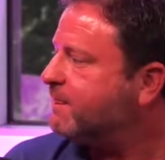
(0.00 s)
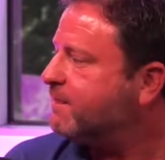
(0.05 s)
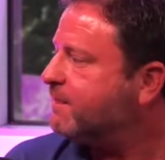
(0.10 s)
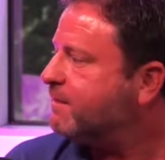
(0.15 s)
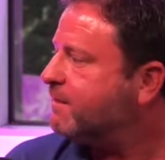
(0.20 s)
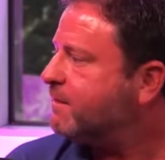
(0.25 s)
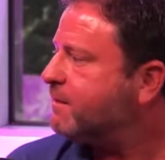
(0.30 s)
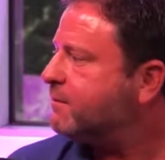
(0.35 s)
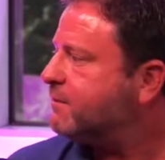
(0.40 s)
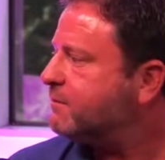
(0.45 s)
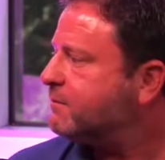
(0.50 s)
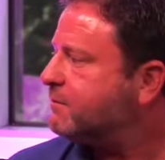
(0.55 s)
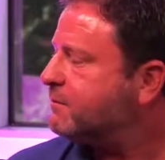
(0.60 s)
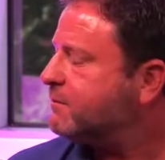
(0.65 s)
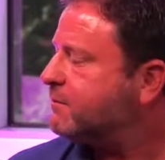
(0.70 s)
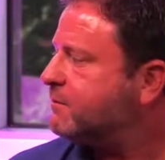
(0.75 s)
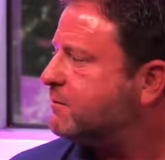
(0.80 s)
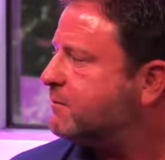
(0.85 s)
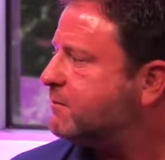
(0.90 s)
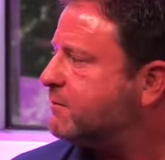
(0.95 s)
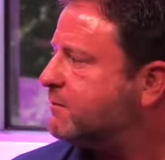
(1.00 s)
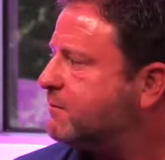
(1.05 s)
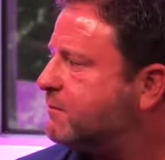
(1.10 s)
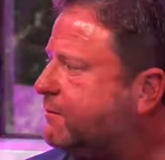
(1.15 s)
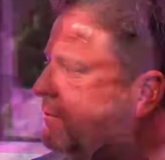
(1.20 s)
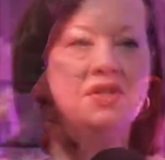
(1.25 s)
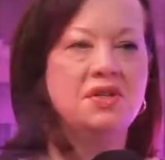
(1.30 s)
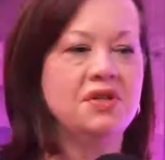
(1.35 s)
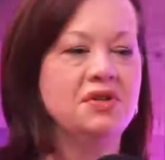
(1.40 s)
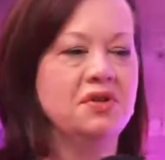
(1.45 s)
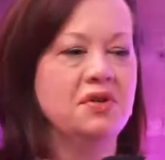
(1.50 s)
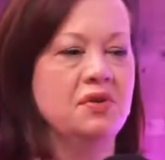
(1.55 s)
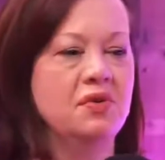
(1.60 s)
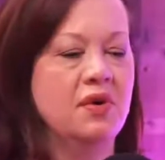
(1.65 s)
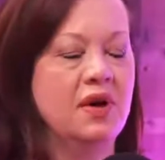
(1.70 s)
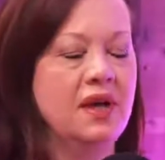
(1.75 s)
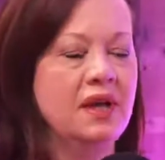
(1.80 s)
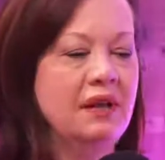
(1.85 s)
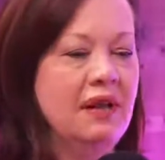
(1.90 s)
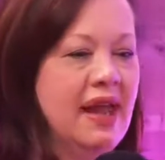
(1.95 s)
And so, what do you
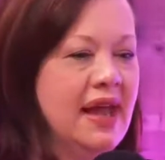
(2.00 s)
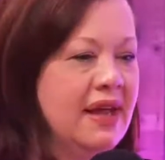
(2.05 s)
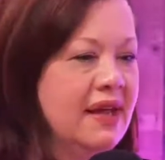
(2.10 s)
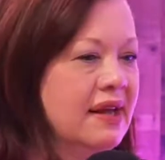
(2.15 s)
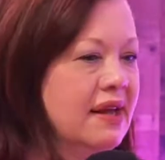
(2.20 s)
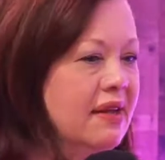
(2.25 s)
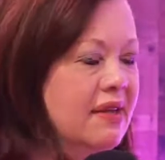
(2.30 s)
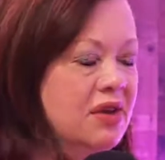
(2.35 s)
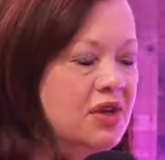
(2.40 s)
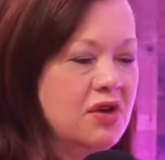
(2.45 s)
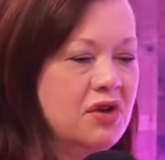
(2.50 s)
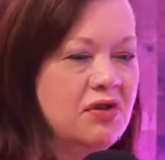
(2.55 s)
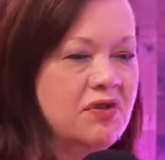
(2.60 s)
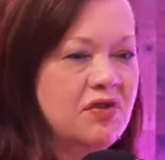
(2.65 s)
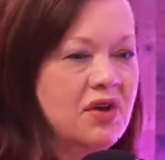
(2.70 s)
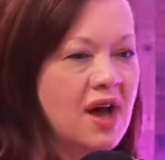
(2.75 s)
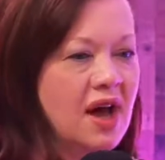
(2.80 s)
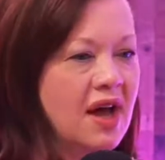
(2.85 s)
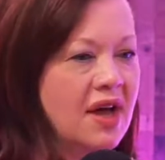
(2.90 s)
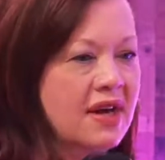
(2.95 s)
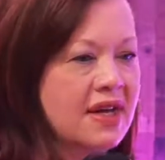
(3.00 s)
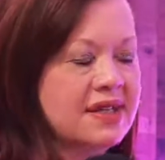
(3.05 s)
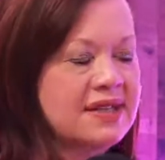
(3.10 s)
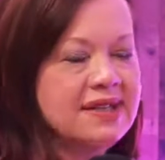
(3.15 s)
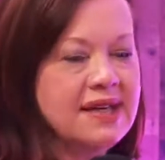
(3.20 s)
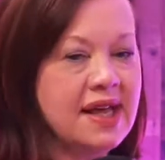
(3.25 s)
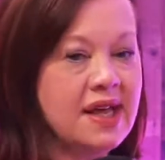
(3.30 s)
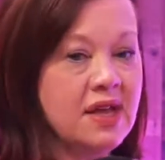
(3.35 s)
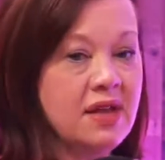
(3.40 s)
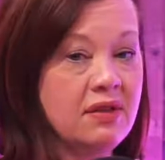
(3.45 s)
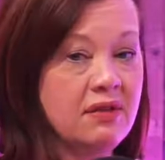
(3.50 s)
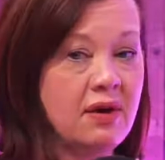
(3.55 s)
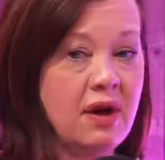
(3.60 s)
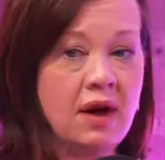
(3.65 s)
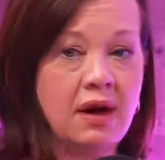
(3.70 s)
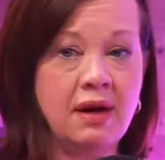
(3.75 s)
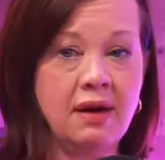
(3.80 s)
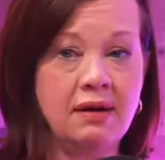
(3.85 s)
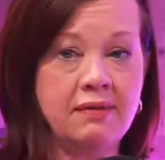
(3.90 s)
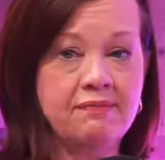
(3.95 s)
do? Like, you've got, say,
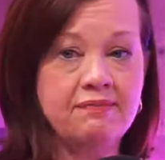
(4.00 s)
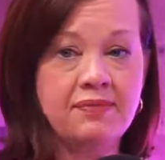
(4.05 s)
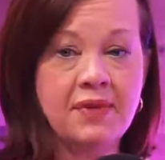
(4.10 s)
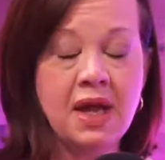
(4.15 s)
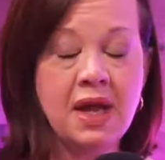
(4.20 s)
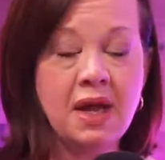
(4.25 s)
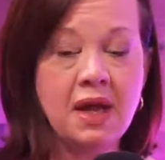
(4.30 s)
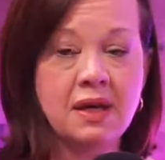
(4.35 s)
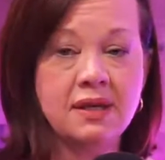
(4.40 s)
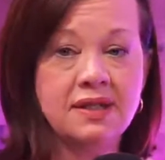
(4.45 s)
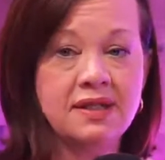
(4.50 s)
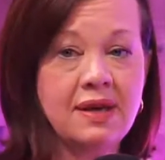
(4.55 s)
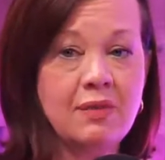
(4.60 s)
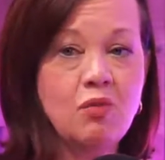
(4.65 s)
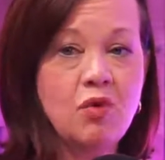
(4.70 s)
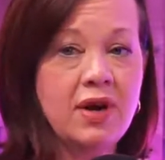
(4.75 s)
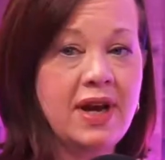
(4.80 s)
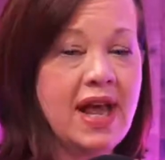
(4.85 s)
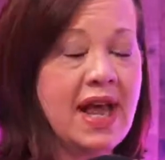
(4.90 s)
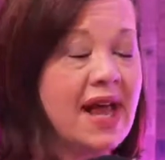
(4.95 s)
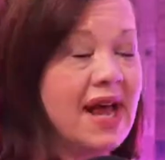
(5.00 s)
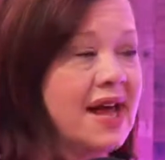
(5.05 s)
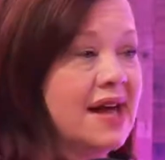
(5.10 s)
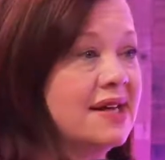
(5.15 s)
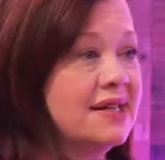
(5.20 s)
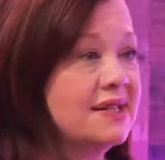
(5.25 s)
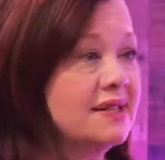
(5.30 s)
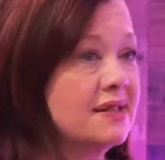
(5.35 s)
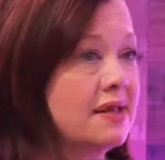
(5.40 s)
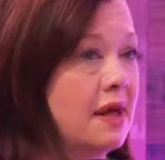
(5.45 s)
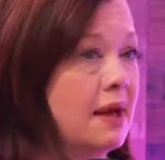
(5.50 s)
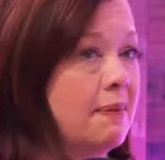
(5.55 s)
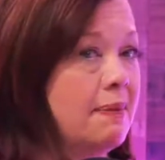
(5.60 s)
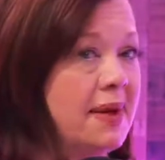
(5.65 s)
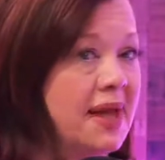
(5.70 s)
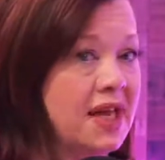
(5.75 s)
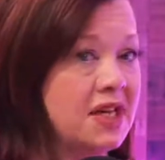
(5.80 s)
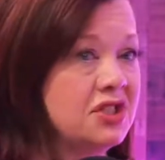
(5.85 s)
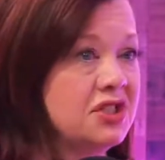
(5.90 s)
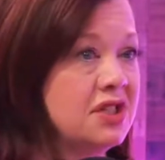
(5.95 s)
uh, someone has a
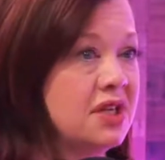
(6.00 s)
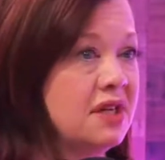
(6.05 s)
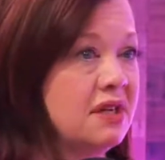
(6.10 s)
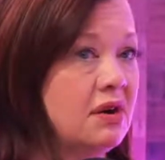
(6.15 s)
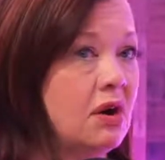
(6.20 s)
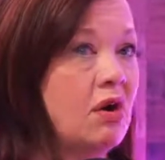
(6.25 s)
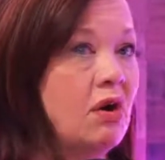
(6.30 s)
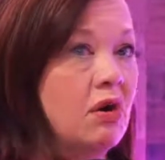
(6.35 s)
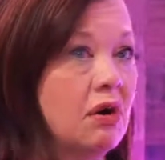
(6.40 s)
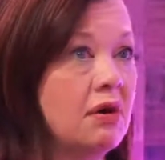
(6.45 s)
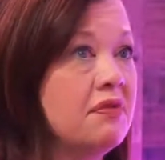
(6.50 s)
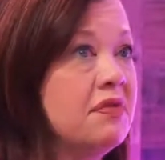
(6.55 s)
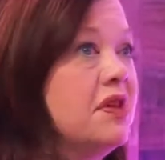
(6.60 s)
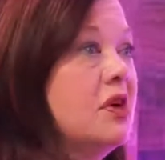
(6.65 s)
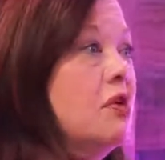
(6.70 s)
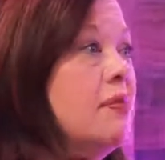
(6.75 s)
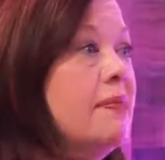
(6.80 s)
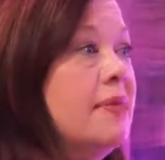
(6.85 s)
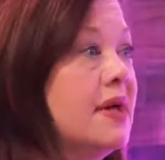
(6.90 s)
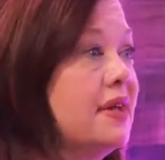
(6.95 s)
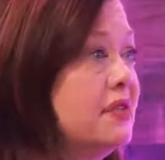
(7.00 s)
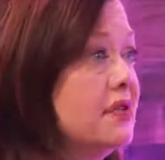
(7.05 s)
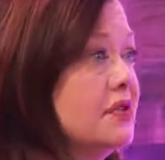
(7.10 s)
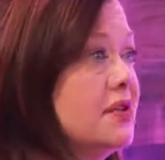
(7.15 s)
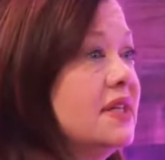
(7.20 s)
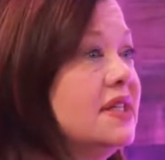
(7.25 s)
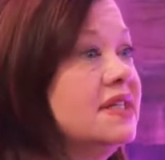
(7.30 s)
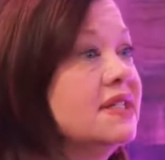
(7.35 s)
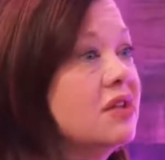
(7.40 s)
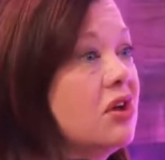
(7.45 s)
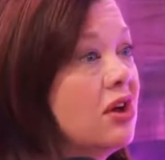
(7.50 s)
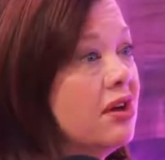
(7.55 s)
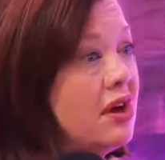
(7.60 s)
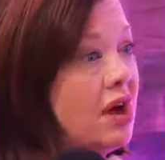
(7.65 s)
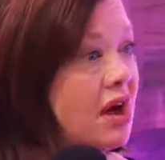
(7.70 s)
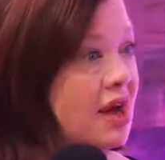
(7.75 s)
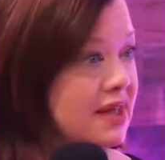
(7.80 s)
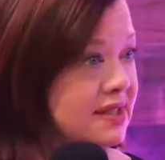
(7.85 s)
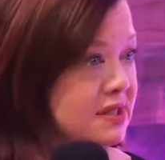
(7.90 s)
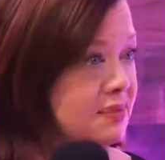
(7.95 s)
patient or their mother is on
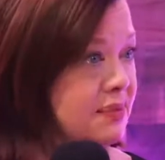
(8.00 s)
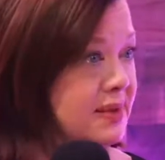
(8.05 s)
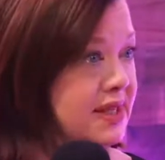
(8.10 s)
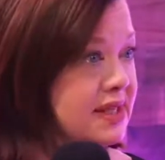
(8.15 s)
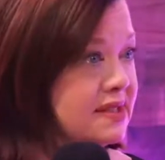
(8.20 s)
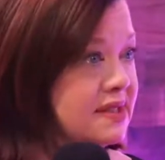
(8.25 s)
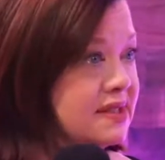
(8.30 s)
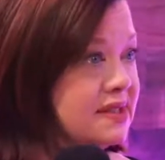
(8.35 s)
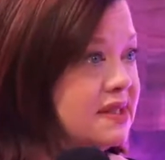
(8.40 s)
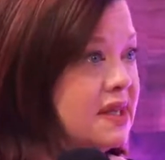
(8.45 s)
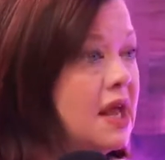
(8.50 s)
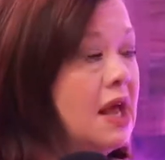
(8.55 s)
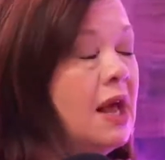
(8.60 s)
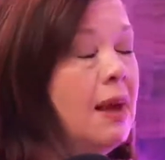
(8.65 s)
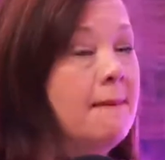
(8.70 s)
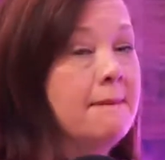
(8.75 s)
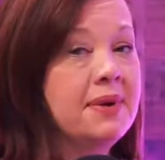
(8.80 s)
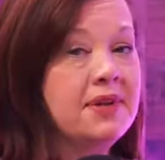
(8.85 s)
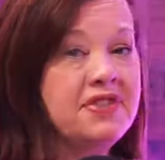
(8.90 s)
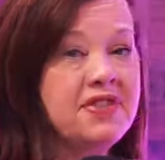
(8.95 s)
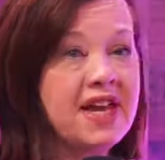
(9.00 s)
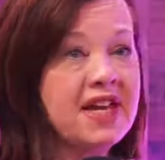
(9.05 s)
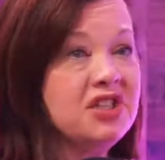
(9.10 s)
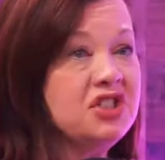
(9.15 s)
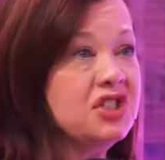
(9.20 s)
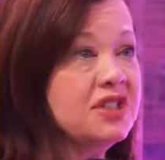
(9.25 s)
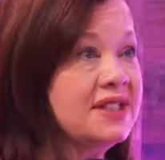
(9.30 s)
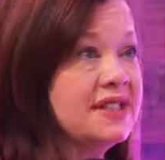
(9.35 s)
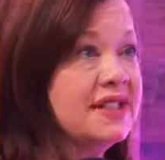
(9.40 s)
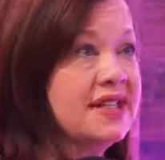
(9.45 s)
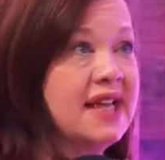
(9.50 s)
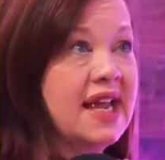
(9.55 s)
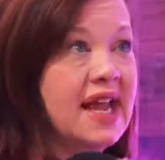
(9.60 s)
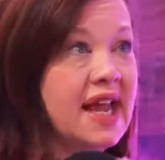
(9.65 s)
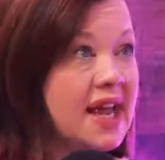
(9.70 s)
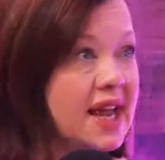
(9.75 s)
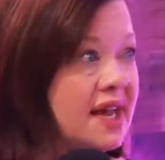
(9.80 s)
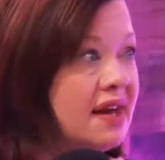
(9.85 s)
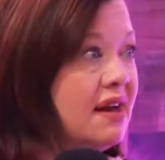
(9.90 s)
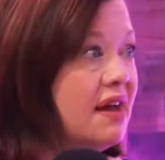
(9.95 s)
hospice, but they just
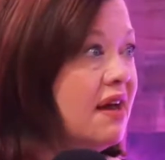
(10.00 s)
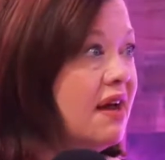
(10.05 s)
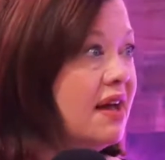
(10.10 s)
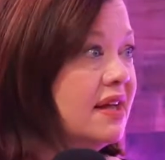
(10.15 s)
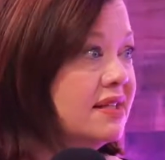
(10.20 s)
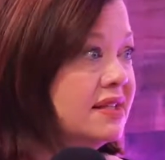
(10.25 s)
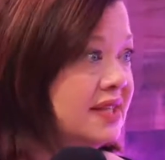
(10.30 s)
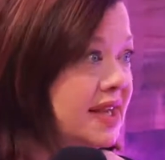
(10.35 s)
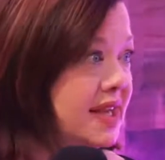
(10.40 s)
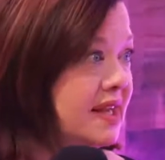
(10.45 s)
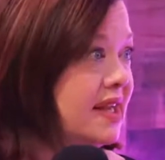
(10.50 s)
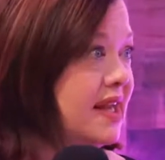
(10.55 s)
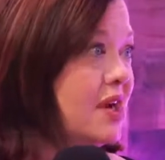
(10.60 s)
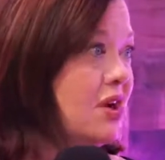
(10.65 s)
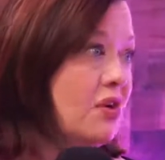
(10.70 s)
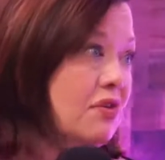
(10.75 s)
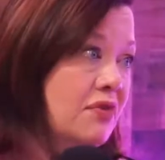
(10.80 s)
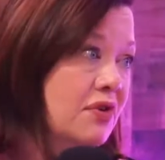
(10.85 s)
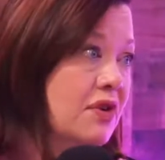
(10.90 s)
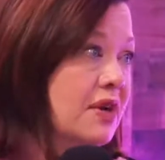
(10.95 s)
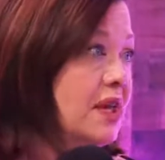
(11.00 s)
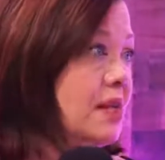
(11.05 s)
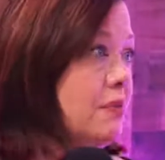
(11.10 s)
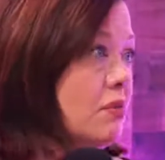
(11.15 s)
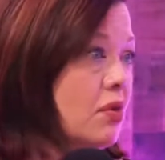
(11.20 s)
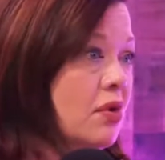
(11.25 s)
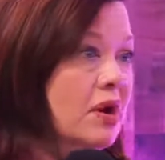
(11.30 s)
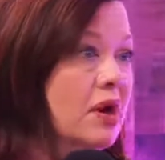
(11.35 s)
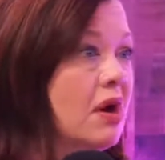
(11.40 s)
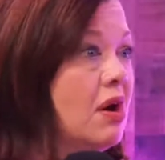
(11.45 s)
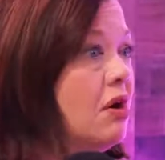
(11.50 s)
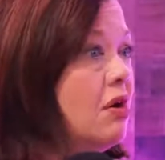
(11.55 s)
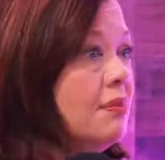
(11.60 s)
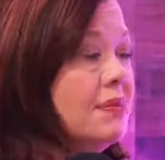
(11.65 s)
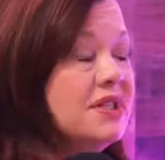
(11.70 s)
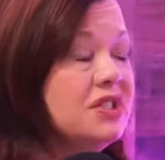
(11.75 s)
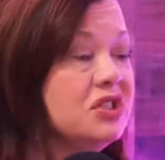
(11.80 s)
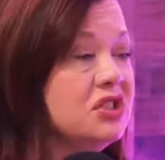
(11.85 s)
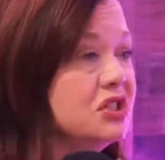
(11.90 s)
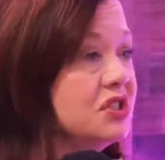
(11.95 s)
cannot take care of her anymore at
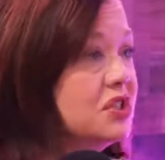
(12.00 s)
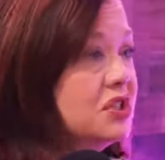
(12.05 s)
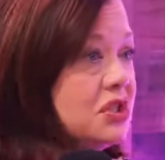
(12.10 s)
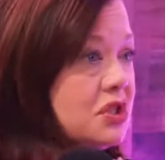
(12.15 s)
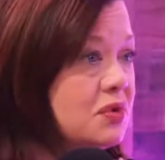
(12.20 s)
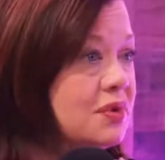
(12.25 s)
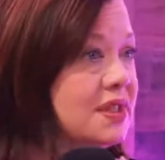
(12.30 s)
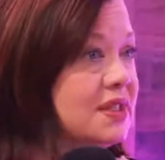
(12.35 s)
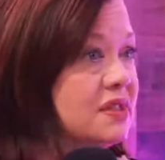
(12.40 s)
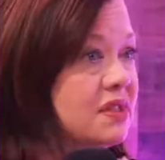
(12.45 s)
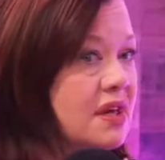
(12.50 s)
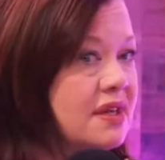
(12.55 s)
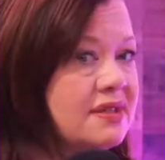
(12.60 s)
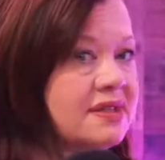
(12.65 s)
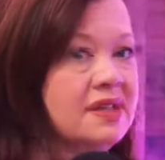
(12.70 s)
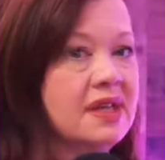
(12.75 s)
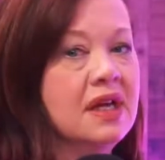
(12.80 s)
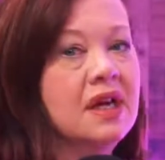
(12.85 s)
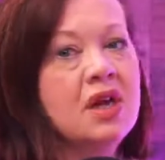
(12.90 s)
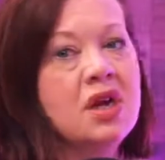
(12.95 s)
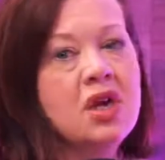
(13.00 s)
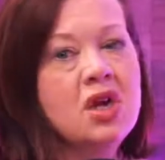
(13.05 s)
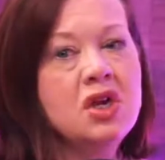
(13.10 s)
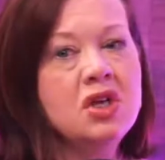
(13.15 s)
home. It's just too exhausting.